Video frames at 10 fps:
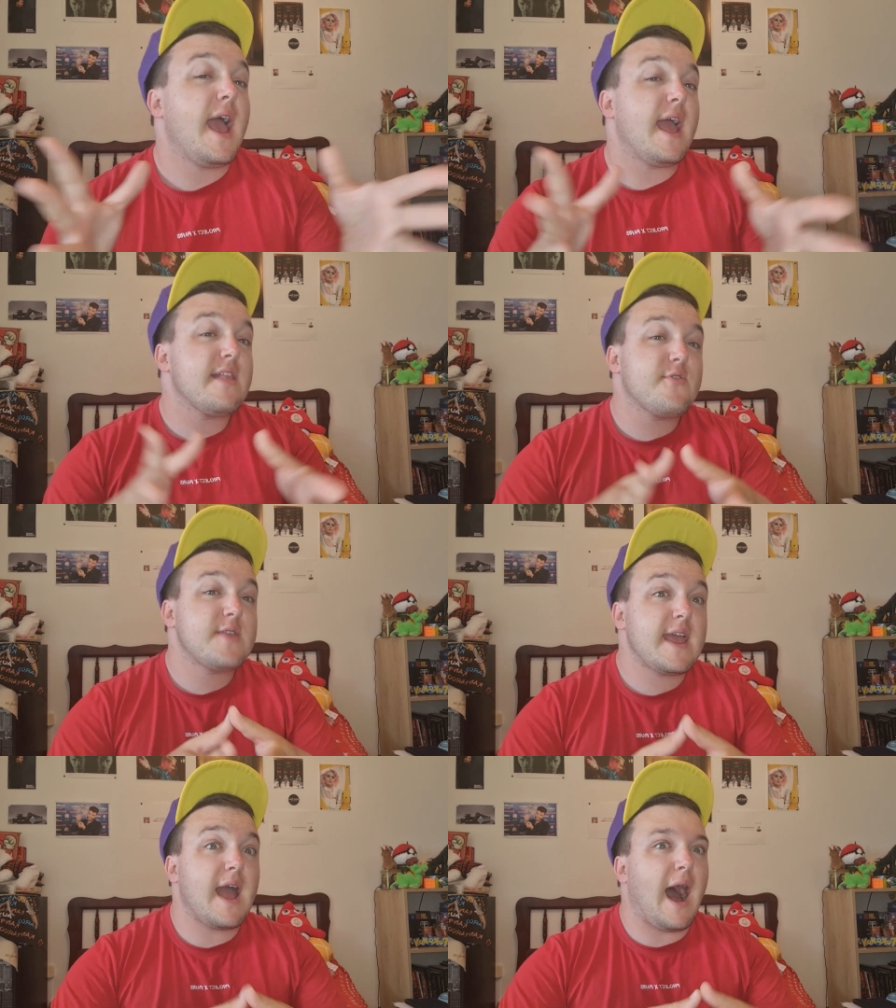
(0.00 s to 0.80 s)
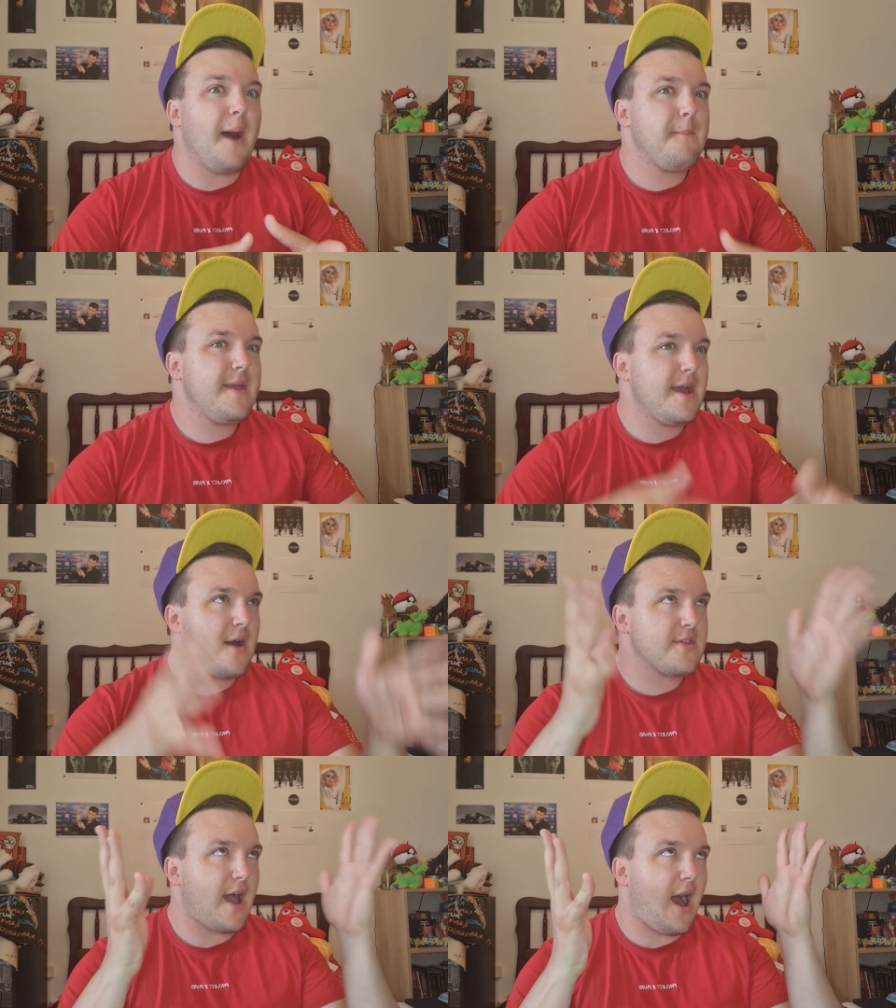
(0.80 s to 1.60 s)
And today I'm
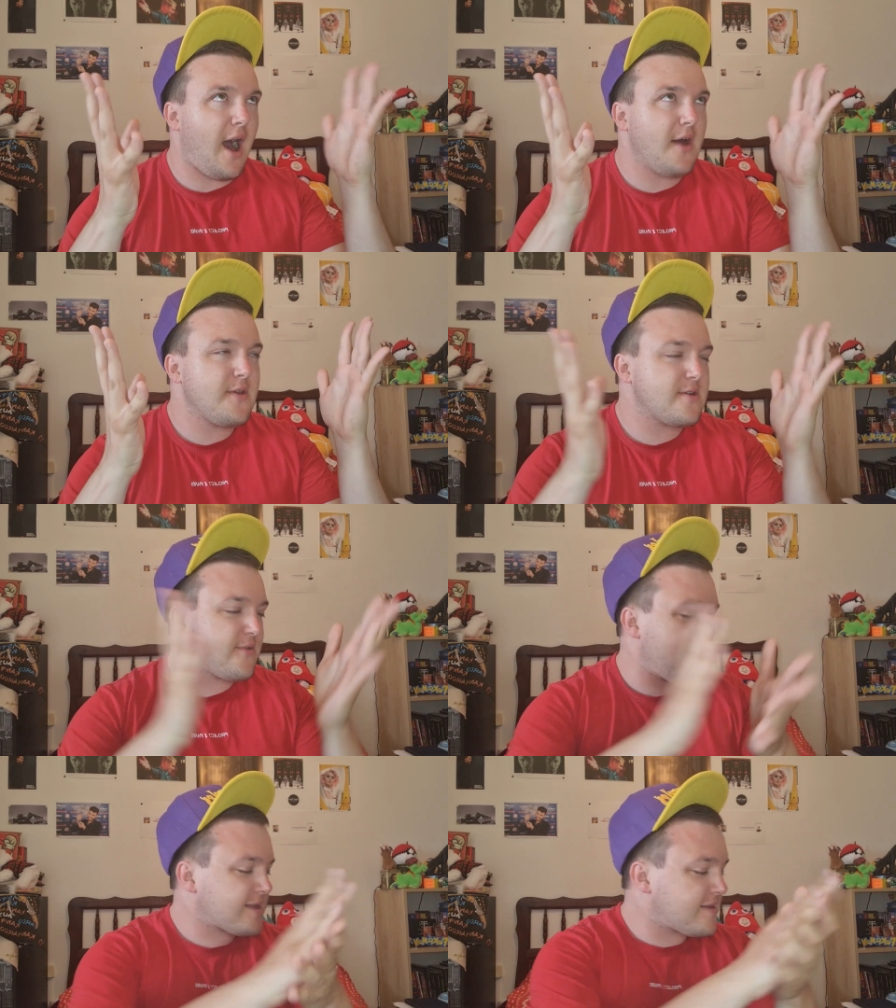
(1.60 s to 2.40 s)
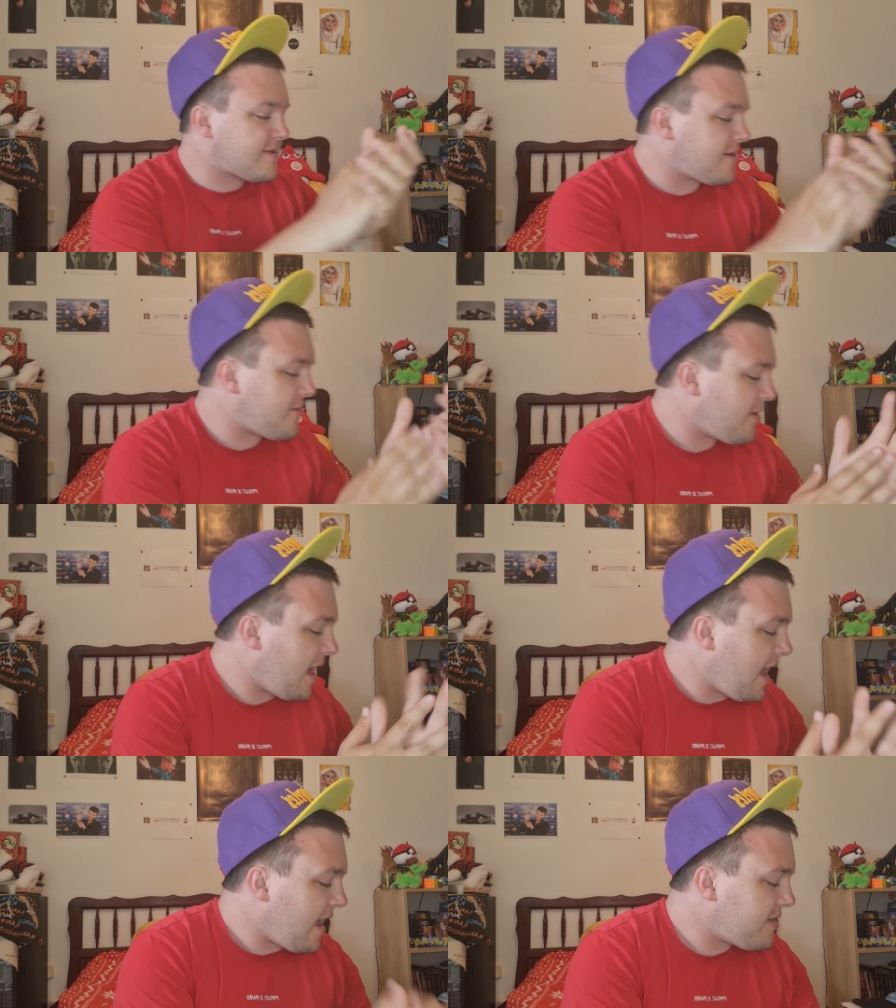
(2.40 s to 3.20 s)
beyond honored to act to
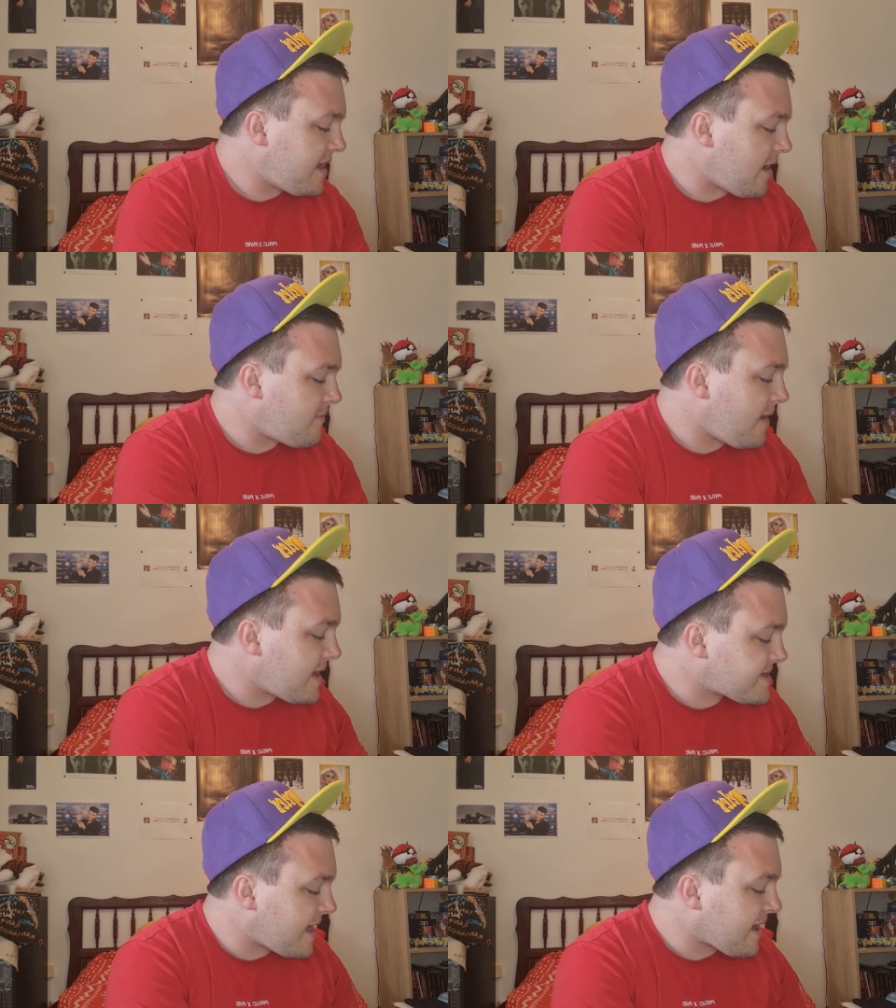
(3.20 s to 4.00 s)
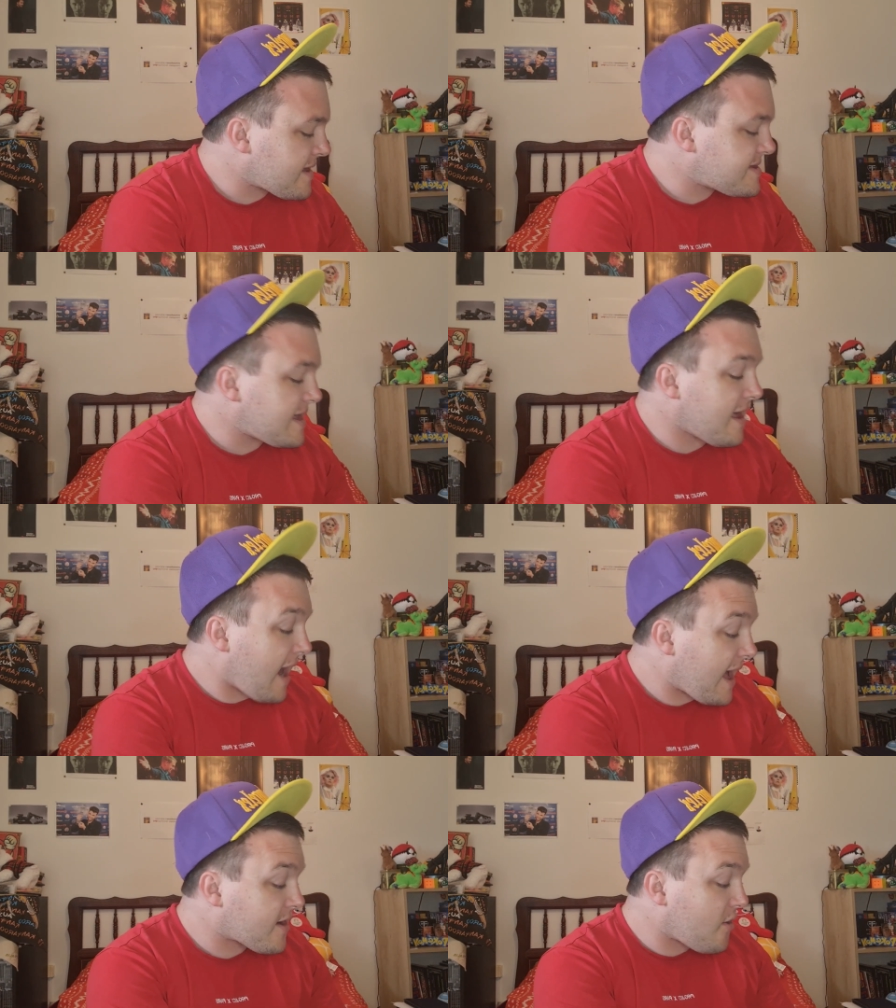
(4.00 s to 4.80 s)
the amazing, the
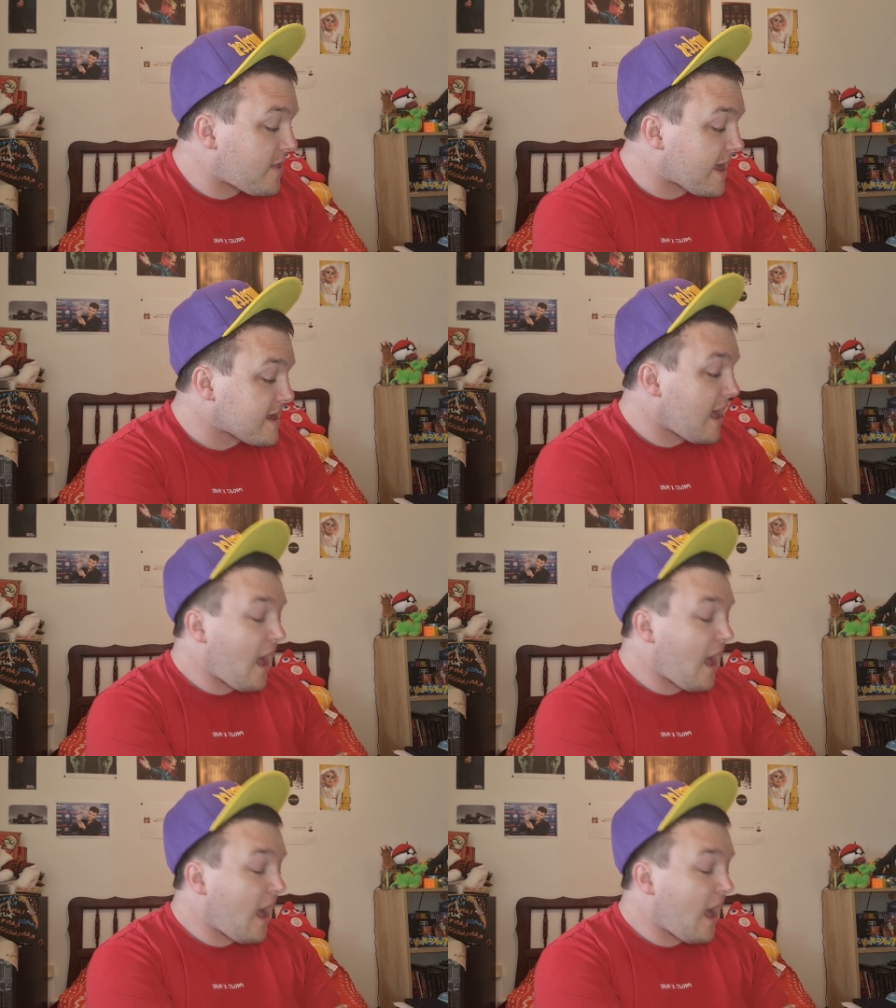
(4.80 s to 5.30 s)
iconic